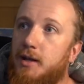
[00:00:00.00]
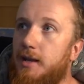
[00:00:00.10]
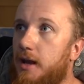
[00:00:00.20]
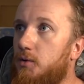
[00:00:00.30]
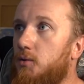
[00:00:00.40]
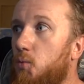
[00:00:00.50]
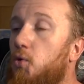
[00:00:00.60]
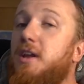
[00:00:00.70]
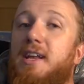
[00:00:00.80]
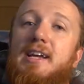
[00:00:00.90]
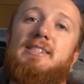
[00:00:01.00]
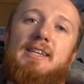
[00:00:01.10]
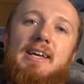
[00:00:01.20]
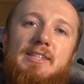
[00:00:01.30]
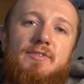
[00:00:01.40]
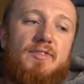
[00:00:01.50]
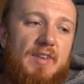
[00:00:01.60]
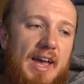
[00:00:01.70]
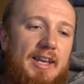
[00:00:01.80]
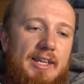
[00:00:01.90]
Now, what it is is
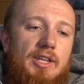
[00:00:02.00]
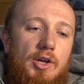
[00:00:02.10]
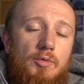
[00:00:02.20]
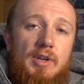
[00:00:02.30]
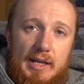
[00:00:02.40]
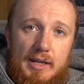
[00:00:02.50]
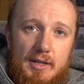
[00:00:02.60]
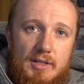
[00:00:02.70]
fairly unique.